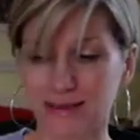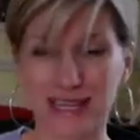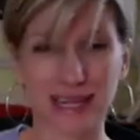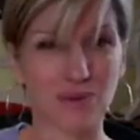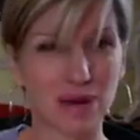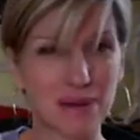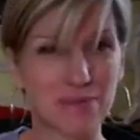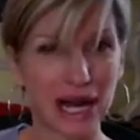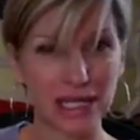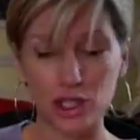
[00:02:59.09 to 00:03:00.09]
like a ring
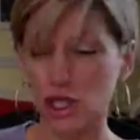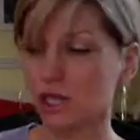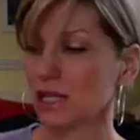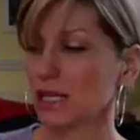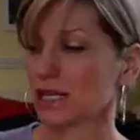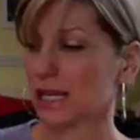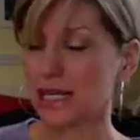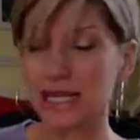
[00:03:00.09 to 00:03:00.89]
binder like